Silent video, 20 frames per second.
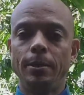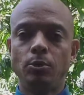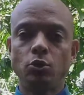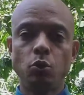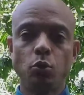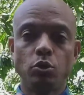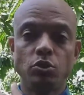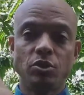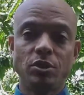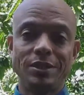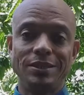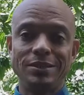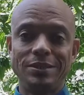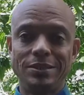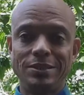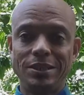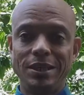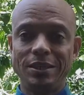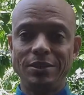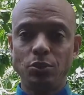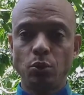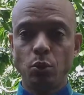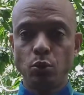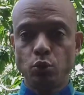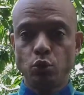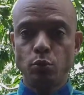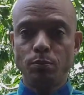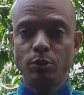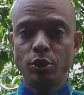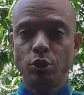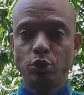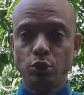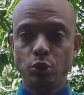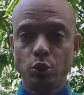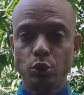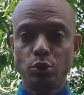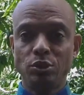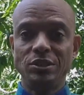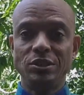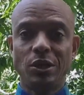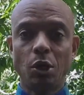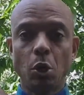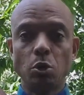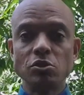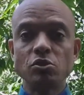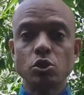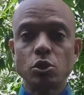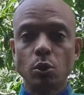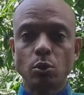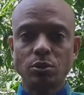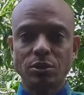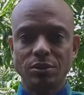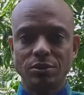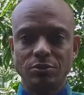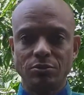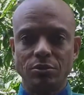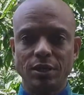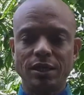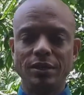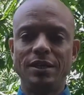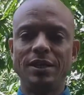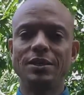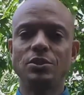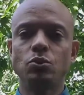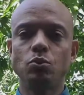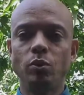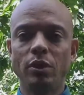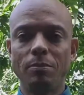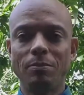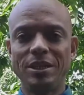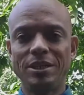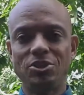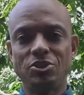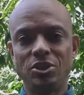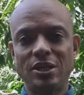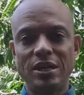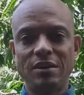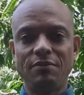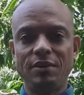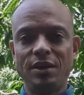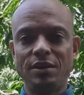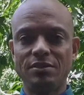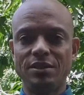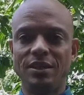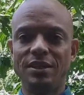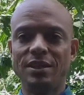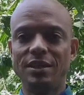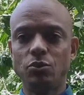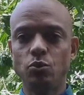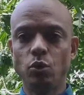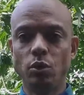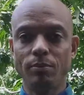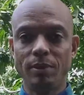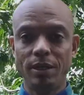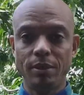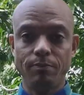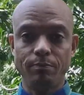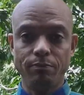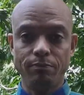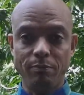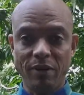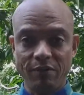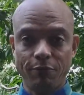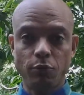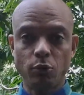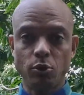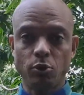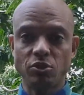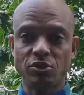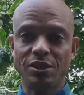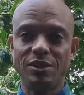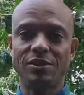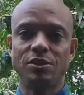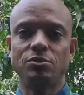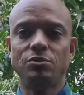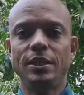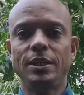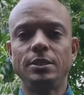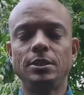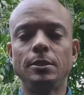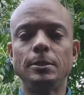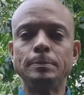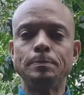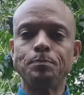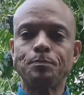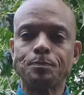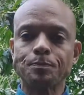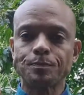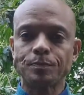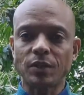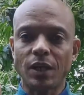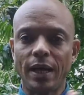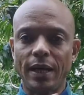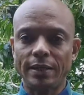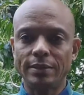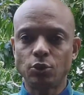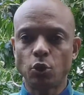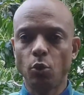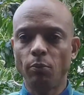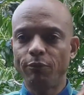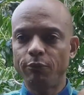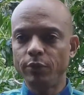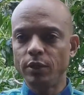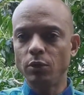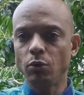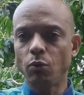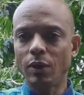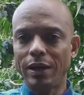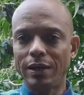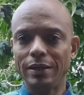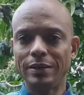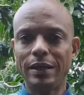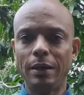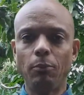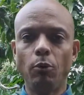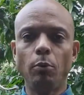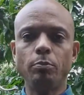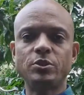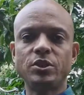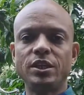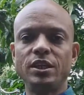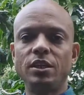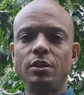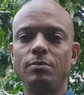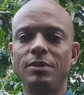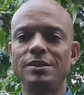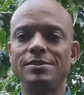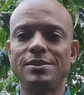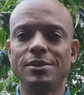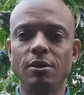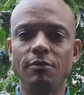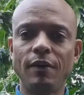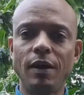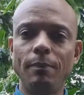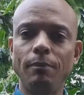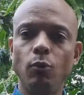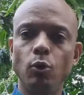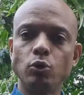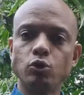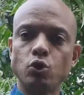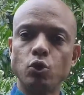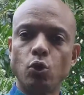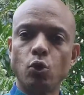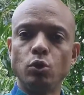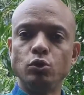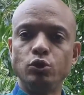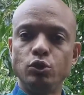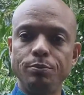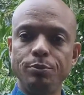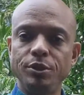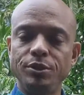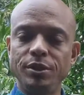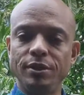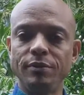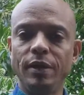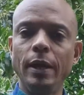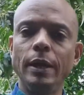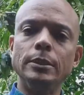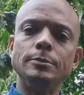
towards test automation consultant, right? That's where my drive is, and that's where my focus is, right? And hopefully while I'm upskilling myself, I'm also contributing